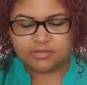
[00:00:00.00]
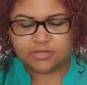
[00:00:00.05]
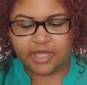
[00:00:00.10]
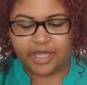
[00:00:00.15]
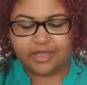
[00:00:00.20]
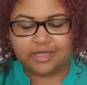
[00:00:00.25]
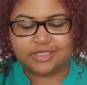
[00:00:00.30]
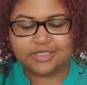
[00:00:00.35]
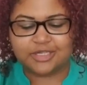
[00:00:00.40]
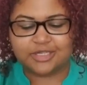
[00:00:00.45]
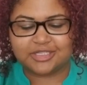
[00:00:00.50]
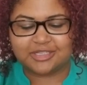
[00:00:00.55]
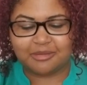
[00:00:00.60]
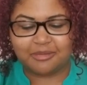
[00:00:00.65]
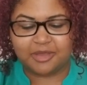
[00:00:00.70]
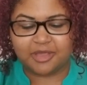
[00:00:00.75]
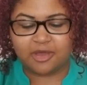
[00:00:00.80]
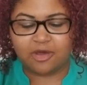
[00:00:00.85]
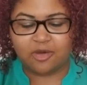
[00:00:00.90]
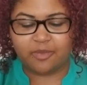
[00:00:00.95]
I just
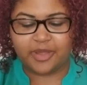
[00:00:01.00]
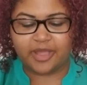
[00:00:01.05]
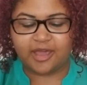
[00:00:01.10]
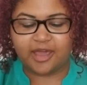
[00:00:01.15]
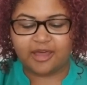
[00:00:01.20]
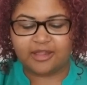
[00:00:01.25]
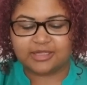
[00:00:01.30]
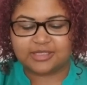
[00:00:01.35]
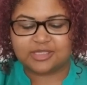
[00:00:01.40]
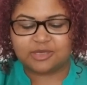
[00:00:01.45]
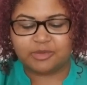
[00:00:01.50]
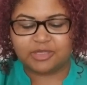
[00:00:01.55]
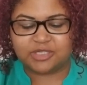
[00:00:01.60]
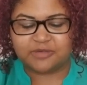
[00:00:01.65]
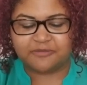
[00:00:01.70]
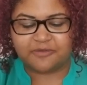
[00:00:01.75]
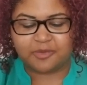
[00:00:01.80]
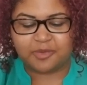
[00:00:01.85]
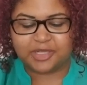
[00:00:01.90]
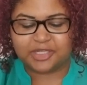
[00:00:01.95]
to go, oh my God, it's so much
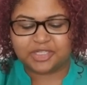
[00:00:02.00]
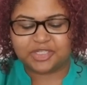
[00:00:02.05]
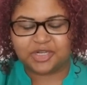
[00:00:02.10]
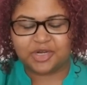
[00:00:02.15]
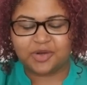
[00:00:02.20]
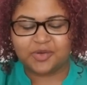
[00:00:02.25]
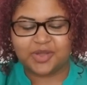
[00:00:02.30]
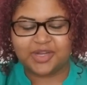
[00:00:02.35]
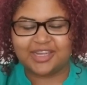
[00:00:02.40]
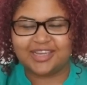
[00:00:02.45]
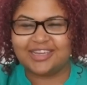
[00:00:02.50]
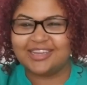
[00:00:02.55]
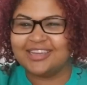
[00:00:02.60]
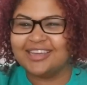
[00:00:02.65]
information already.